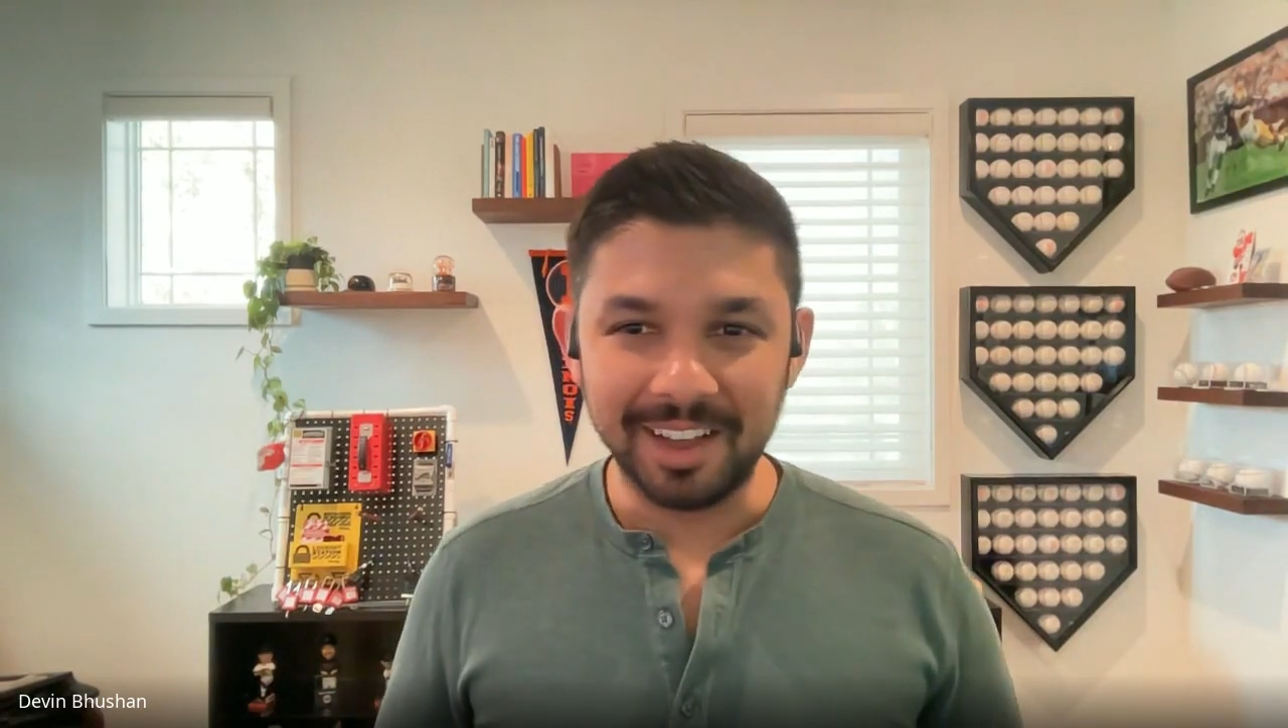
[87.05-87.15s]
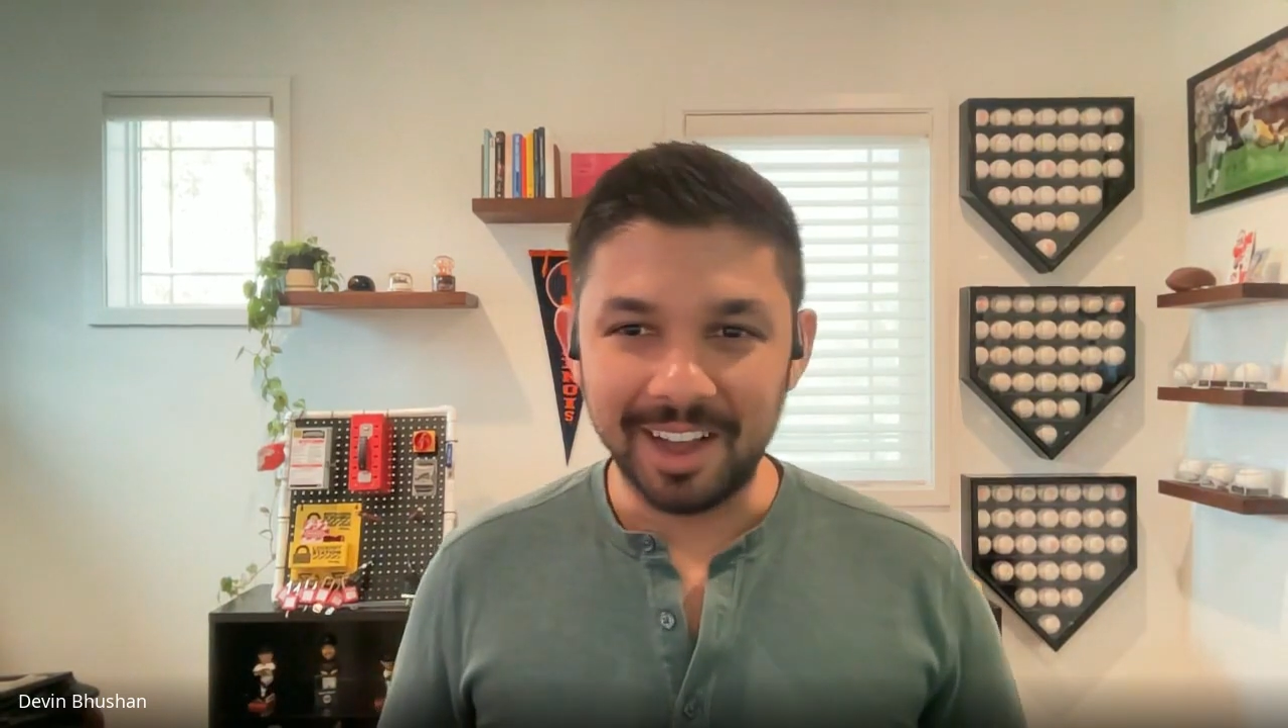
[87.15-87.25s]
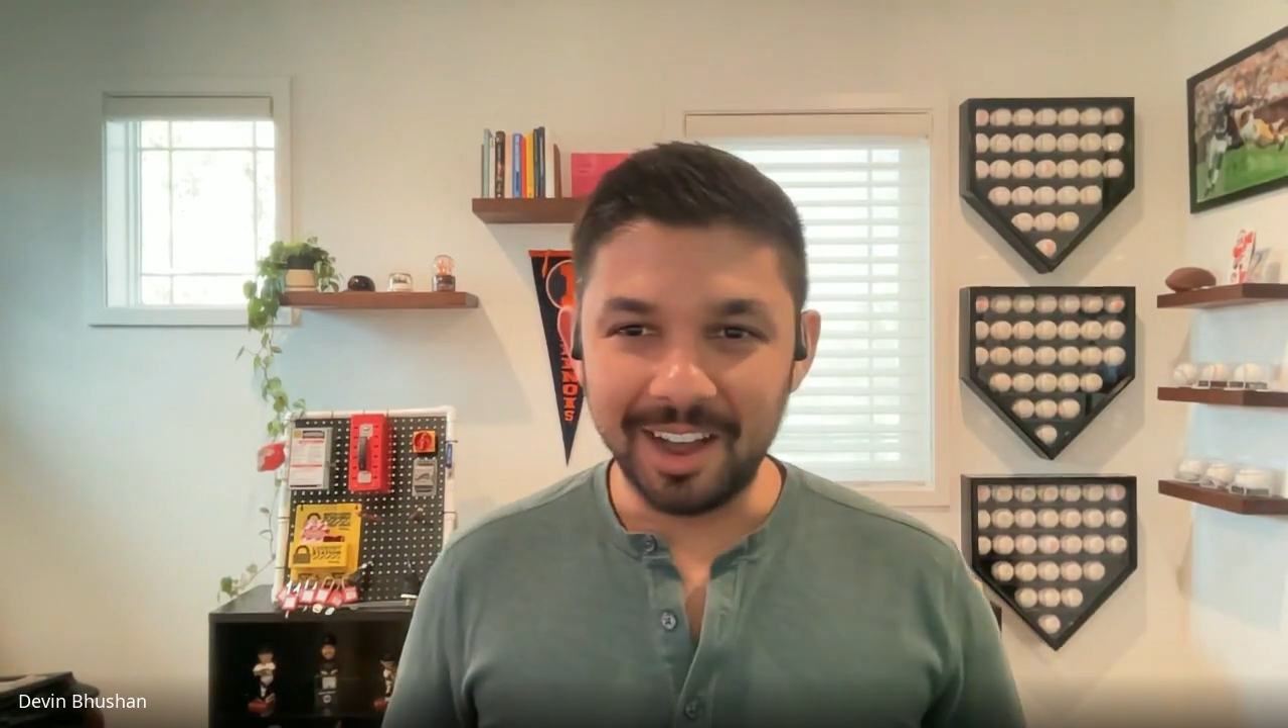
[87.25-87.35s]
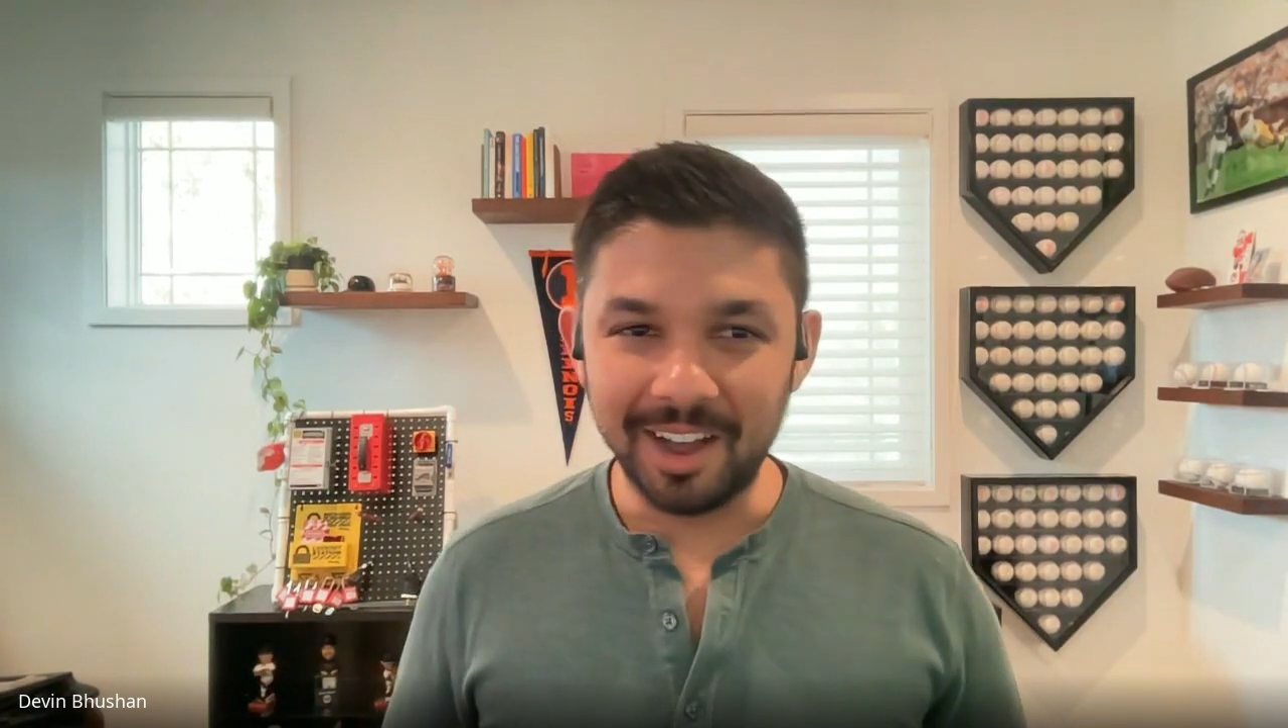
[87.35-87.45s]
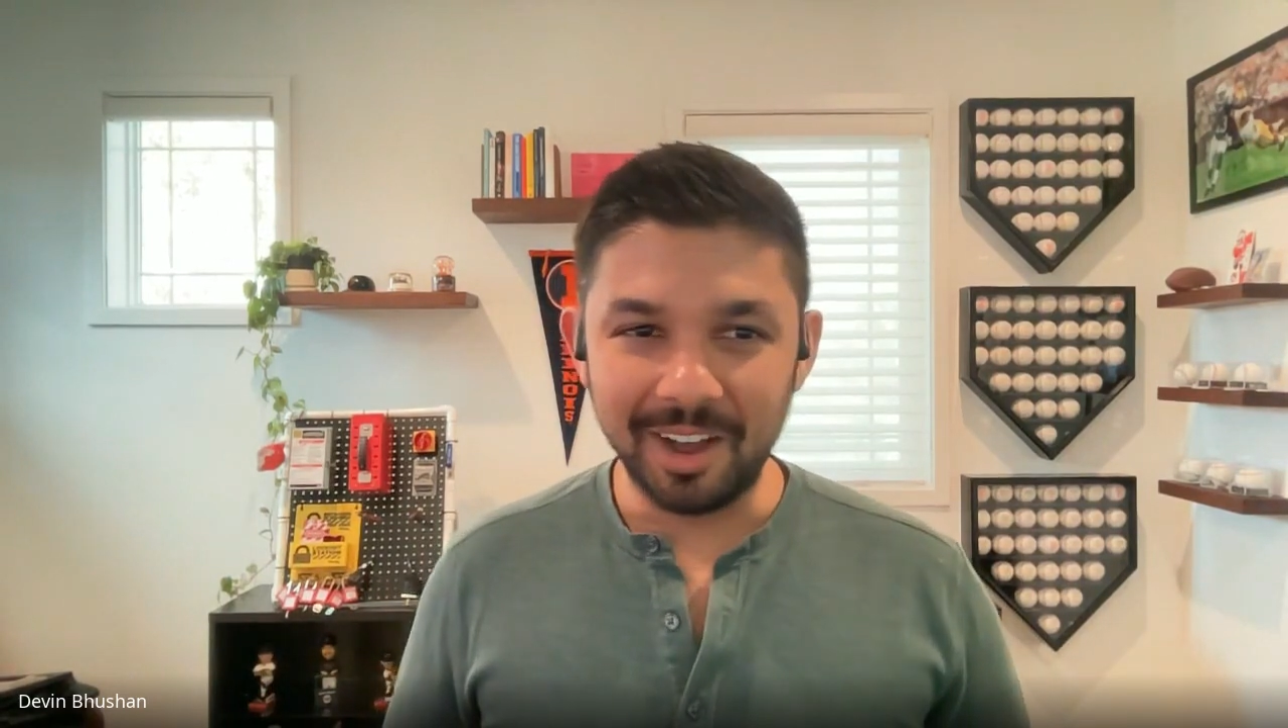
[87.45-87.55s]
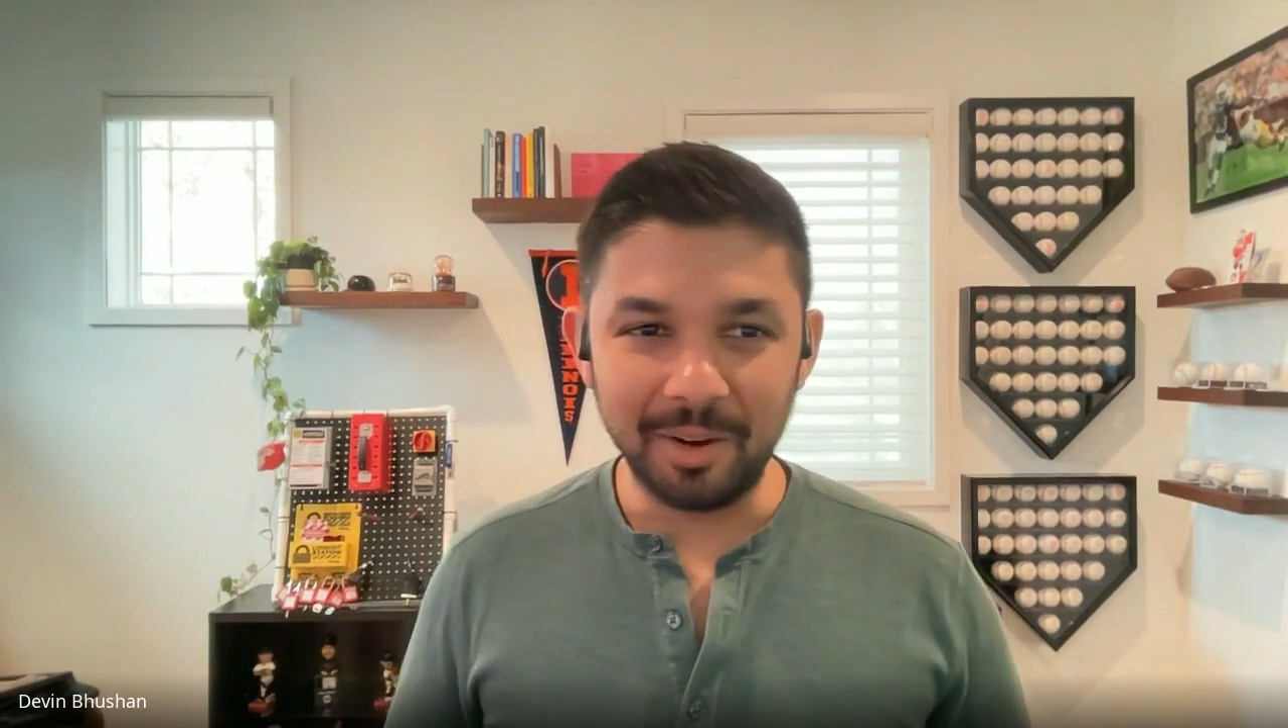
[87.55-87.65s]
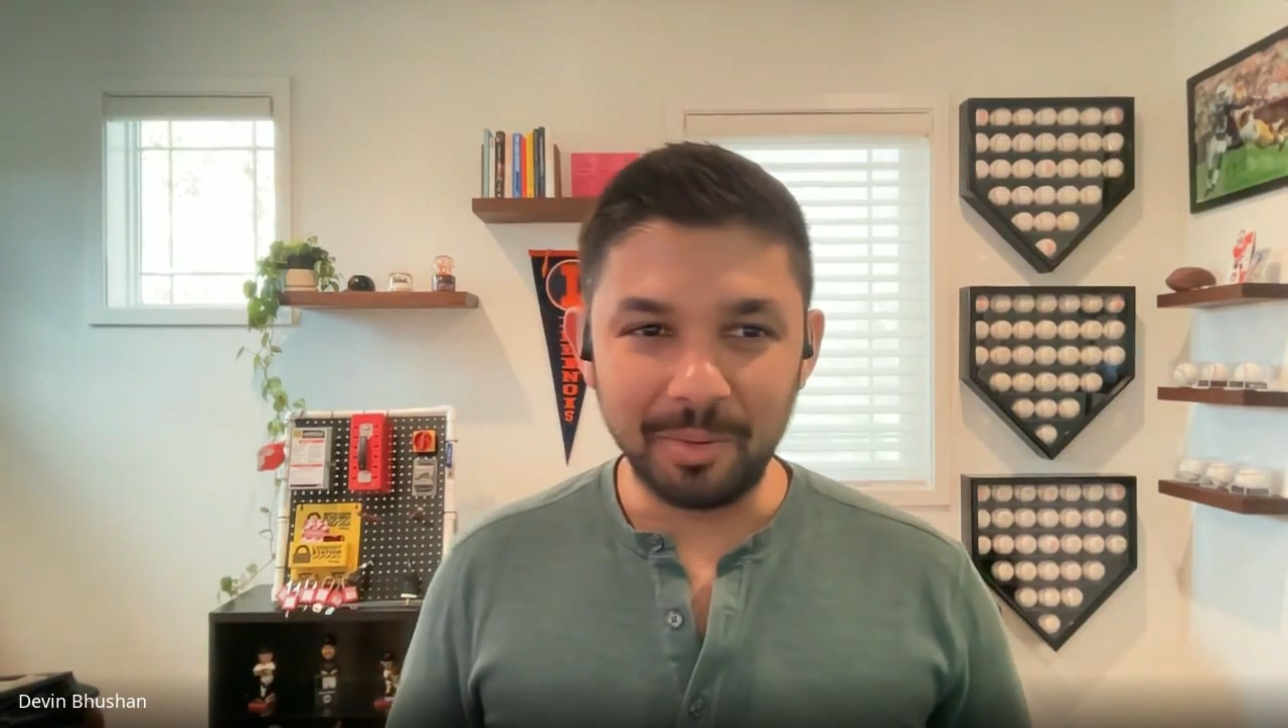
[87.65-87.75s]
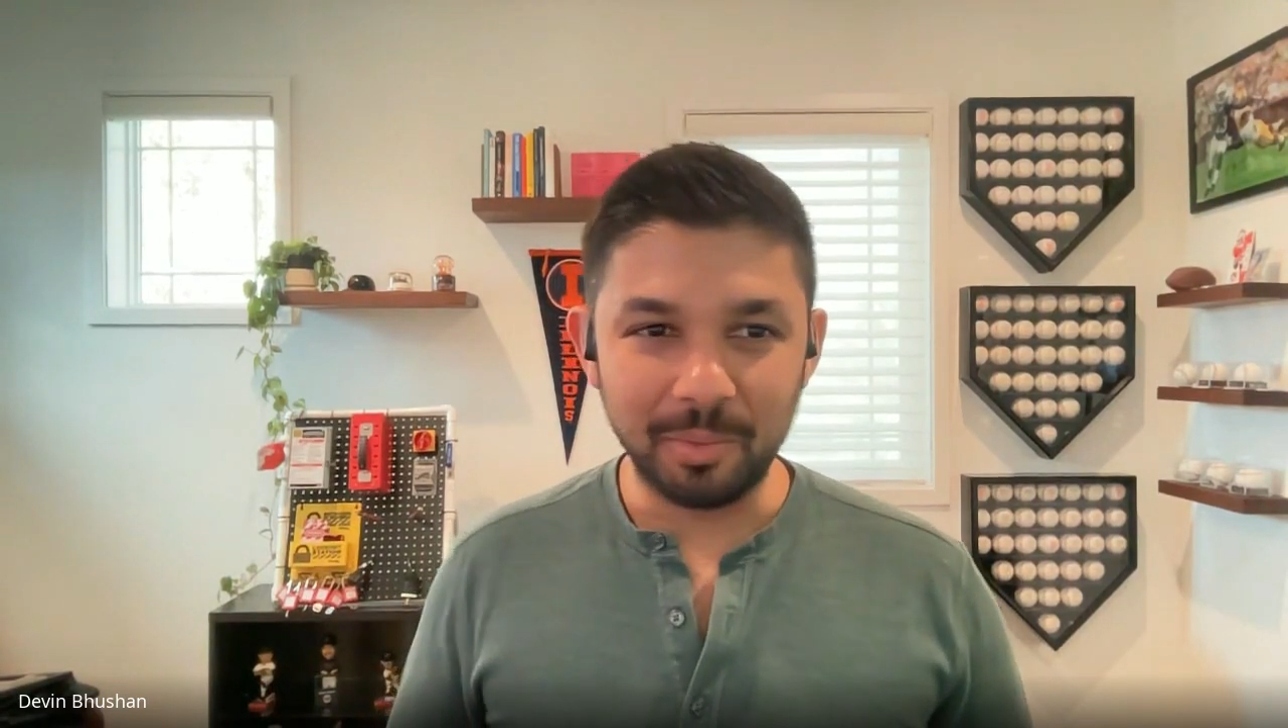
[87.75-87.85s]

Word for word: uh,